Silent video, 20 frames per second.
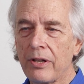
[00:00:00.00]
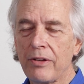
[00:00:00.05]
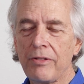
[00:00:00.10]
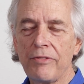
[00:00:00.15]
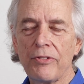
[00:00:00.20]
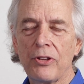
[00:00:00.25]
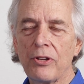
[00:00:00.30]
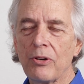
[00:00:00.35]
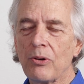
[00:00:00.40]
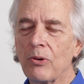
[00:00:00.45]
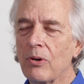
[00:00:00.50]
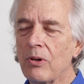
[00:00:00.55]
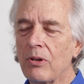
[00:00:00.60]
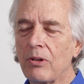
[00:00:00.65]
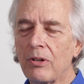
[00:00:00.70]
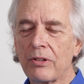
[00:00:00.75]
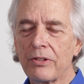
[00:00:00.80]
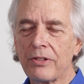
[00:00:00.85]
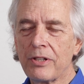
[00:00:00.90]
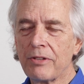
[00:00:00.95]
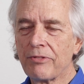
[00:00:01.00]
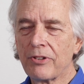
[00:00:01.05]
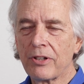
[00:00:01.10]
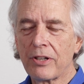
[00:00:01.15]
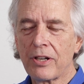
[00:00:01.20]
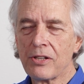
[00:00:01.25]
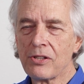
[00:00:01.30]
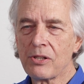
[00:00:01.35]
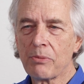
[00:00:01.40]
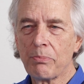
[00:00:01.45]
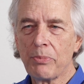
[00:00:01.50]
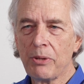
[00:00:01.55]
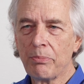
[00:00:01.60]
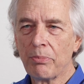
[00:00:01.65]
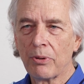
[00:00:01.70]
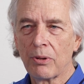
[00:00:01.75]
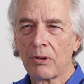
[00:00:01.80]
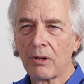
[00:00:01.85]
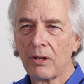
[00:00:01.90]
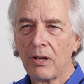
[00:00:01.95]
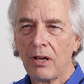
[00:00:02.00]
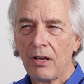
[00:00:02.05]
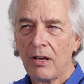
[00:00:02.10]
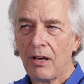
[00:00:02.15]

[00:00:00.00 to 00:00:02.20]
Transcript: Even though all different kinds of people